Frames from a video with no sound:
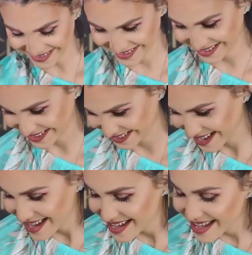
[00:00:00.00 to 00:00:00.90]

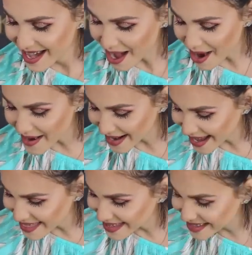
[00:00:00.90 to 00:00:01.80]

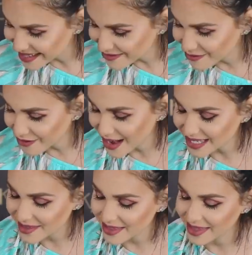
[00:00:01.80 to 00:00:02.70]
Alright, and then the
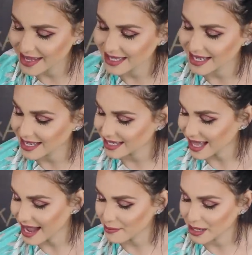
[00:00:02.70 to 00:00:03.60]
rest of the things
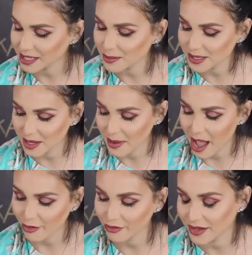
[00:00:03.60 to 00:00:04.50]
is I picked up some
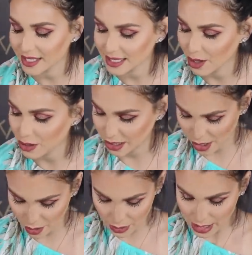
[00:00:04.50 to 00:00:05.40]
outfits
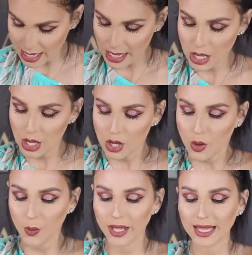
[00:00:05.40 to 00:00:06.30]
also.
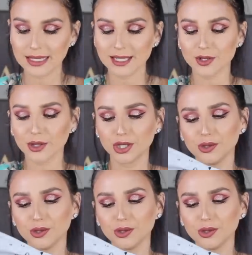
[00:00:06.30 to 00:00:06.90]
We got this little